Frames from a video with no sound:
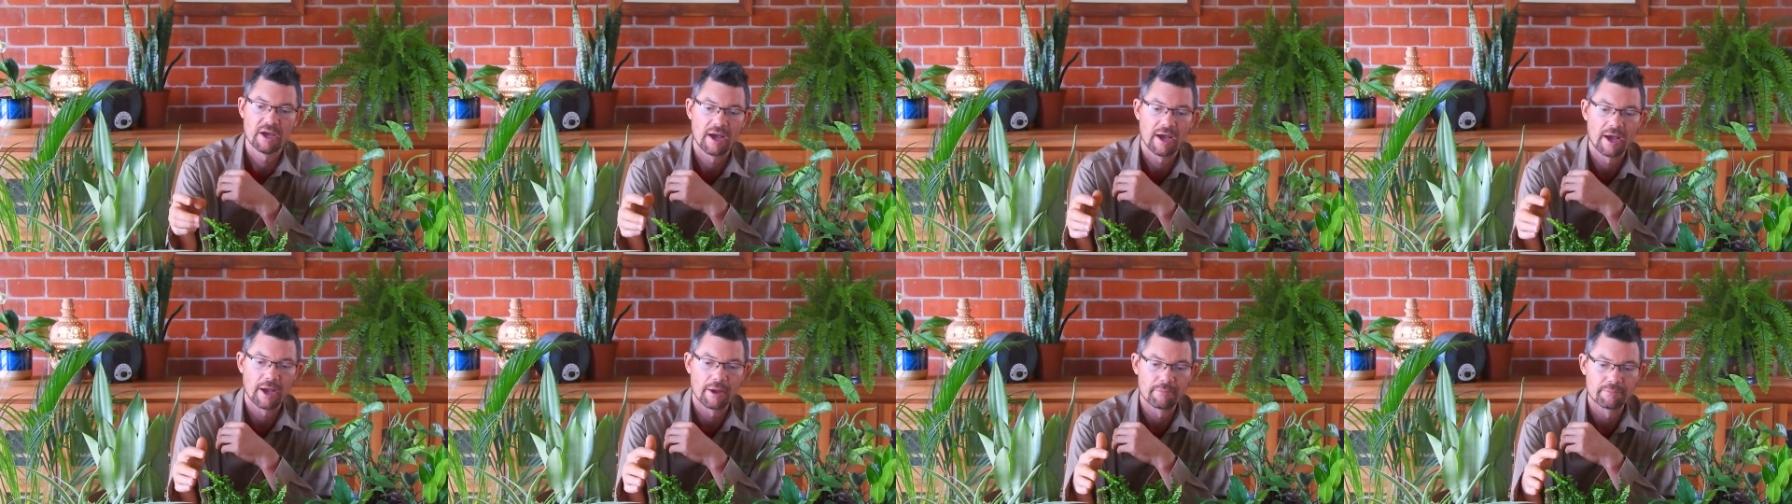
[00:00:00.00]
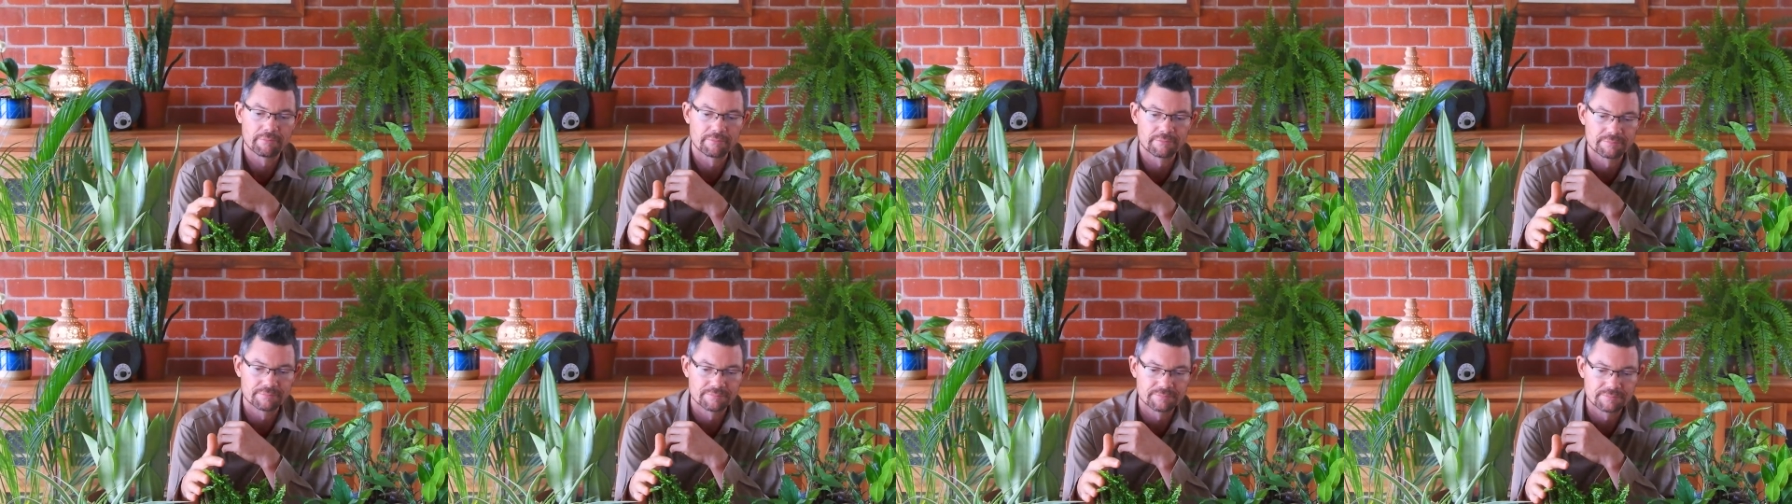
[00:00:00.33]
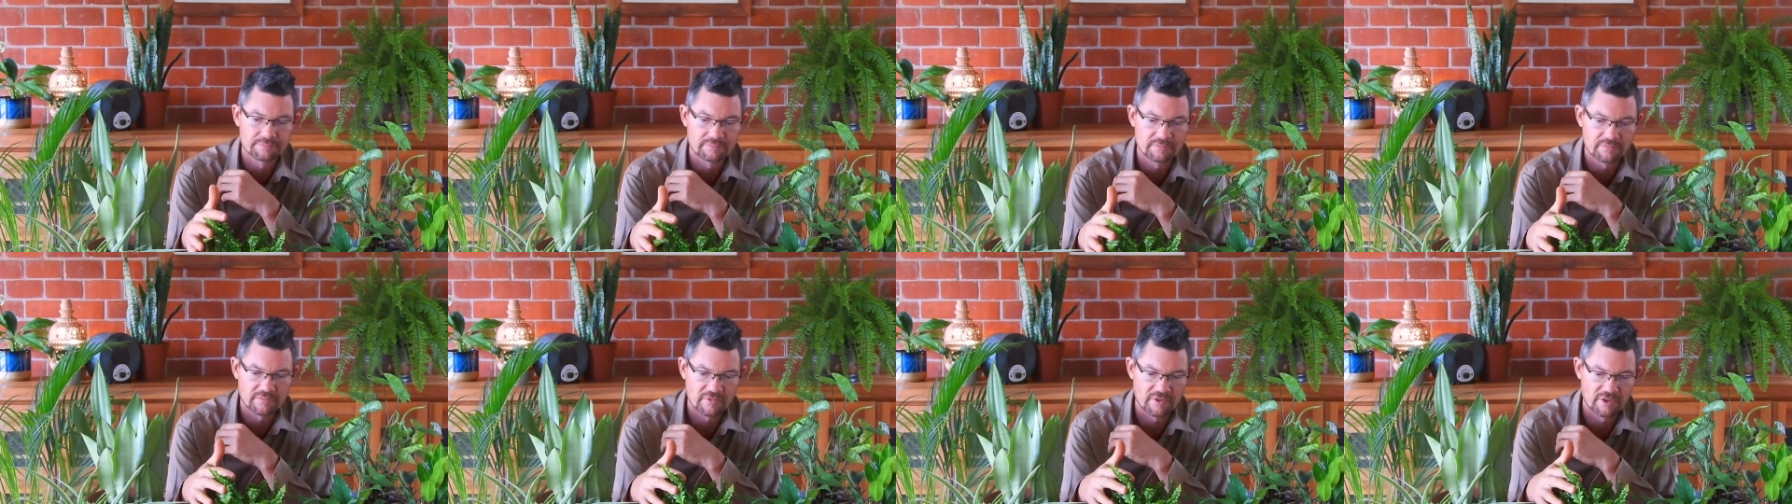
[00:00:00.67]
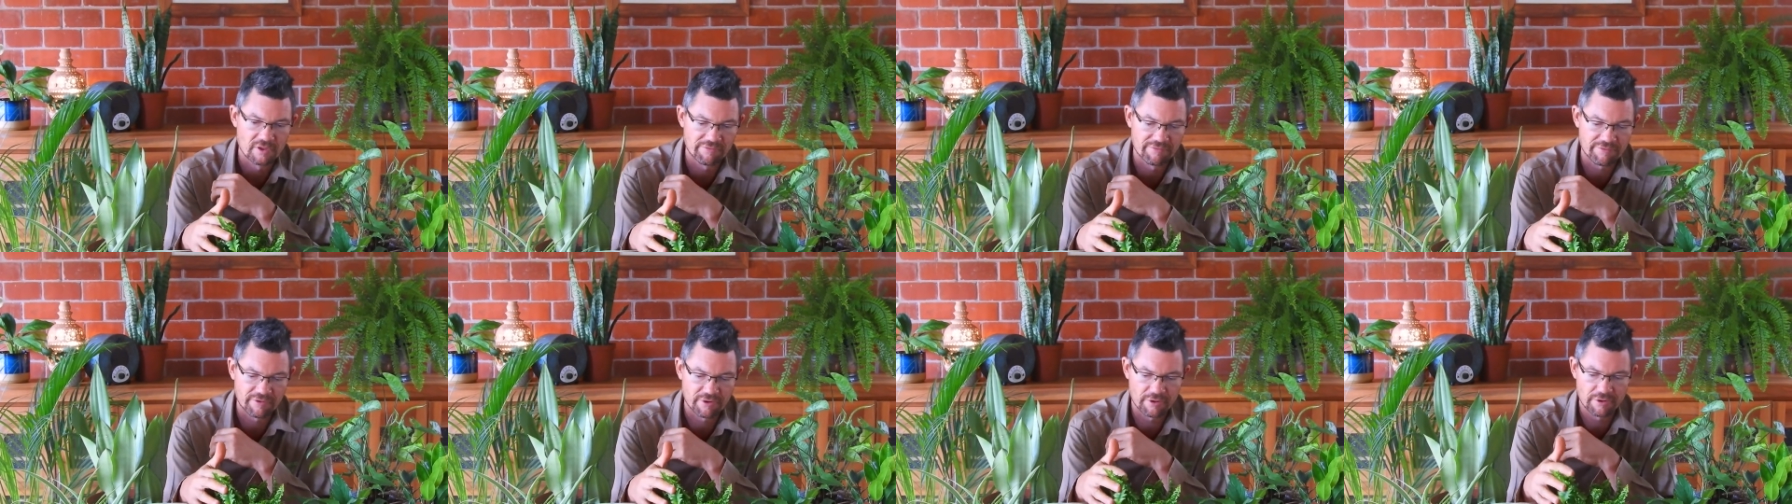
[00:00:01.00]

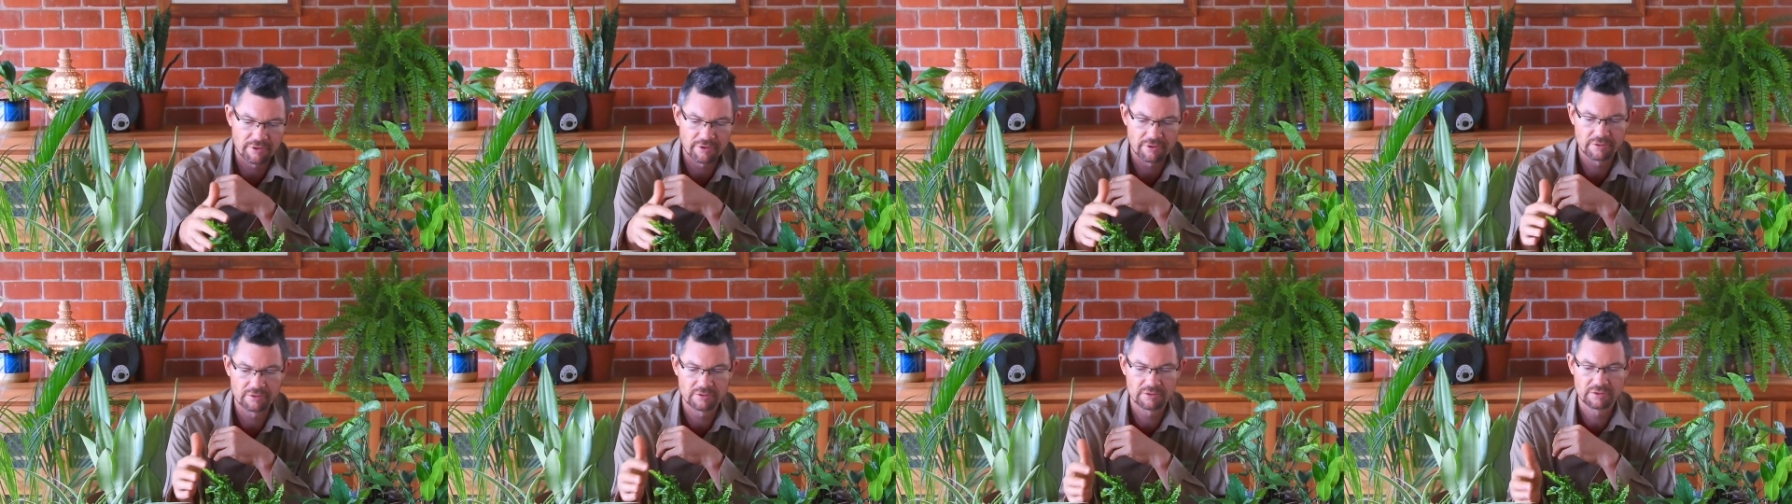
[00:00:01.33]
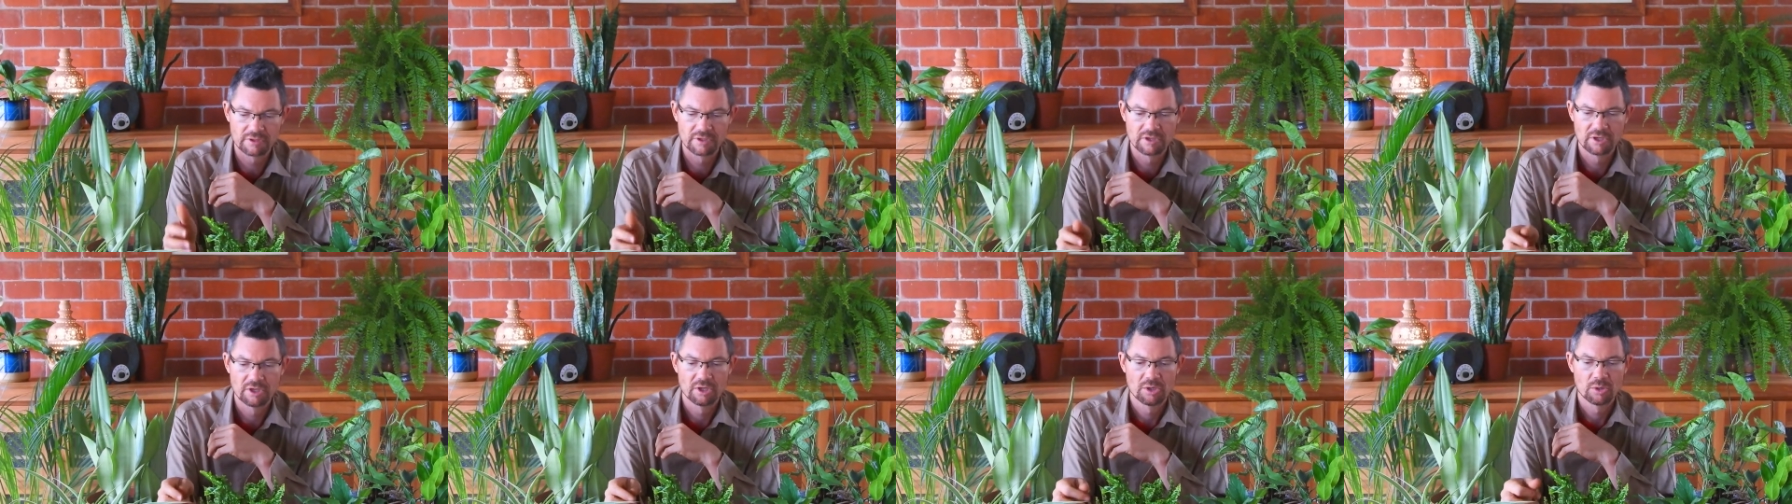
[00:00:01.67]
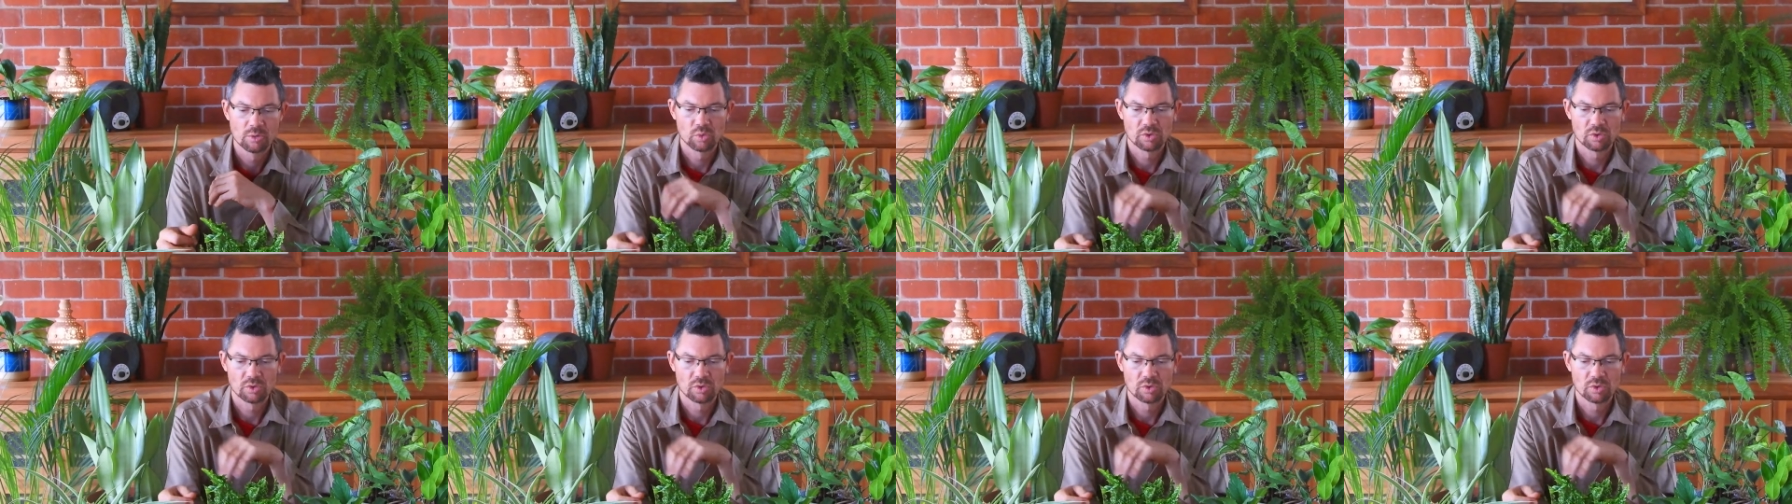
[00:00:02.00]
The fern